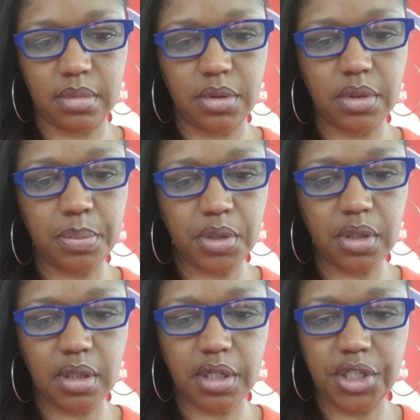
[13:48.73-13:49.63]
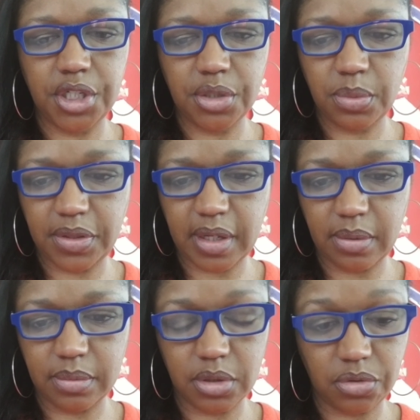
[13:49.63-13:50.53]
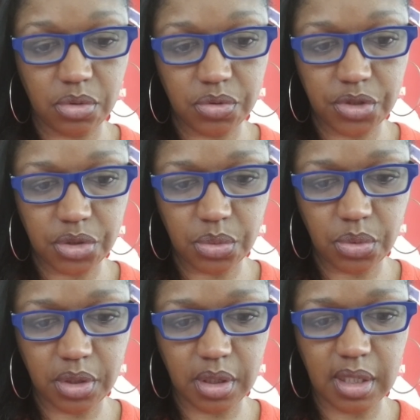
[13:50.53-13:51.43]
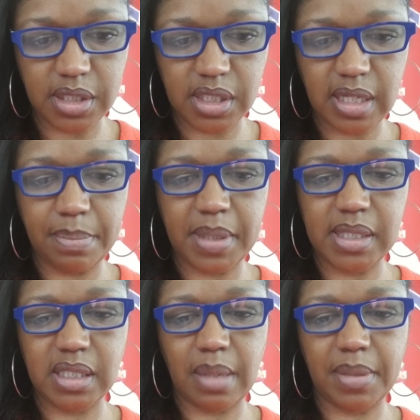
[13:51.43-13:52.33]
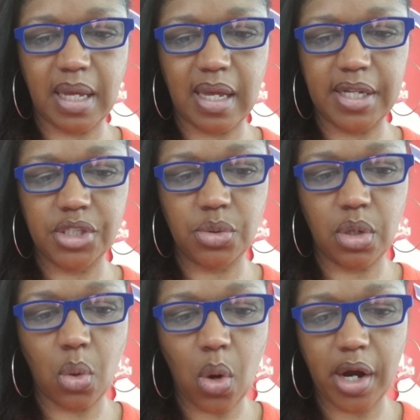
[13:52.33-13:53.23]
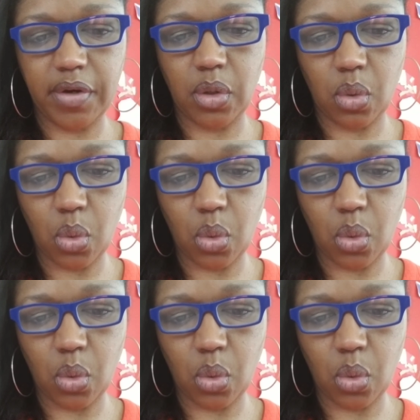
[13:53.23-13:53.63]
the book, A Year Without the Grocery Store, a step-by-step guide to acquiring,